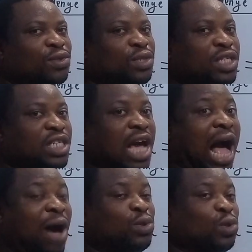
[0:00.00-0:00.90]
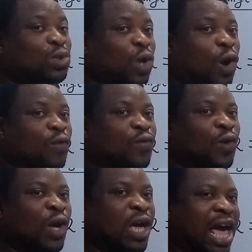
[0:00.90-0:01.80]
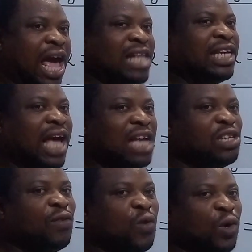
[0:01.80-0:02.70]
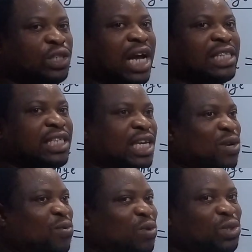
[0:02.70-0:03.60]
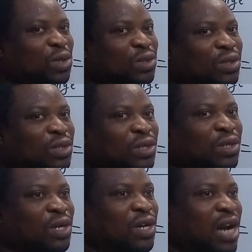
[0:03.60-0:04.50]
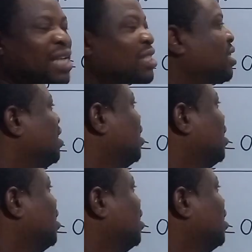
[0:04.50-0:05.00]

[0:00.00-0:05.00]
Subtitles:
to see how to solve any kind of quadratic equation. Right?